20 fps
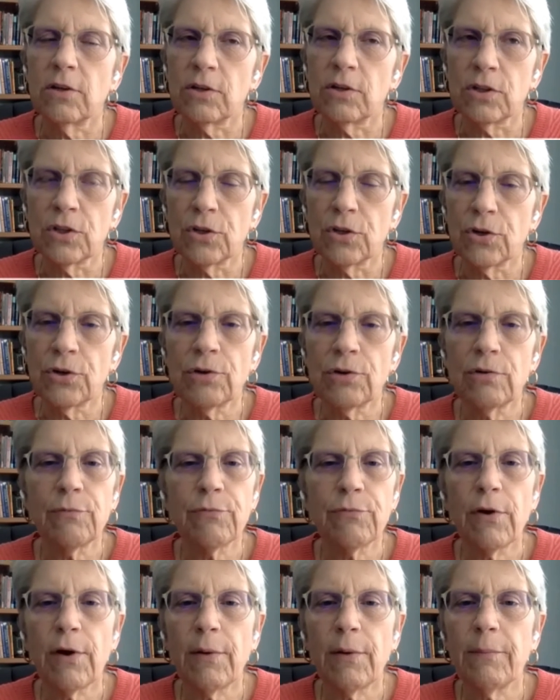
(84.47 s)
learn
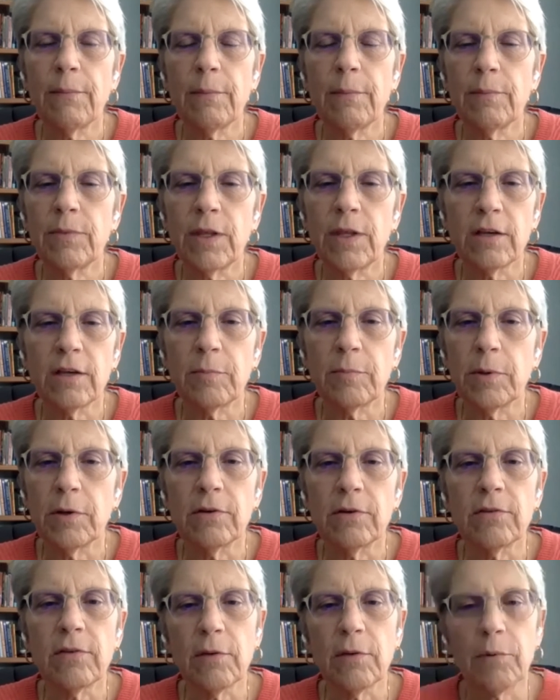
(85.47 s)
from the
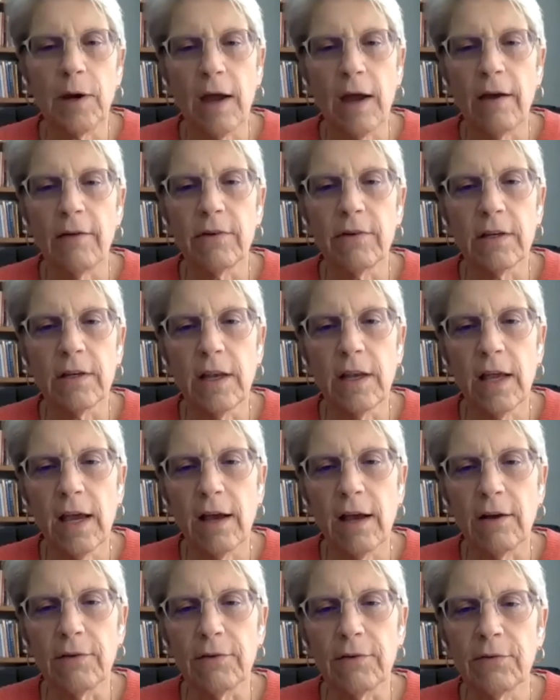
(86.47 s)
experience that we're having
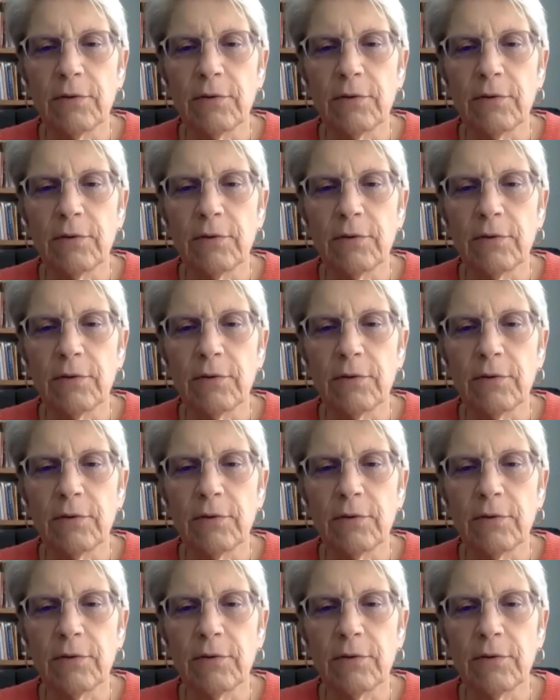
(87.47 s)
now.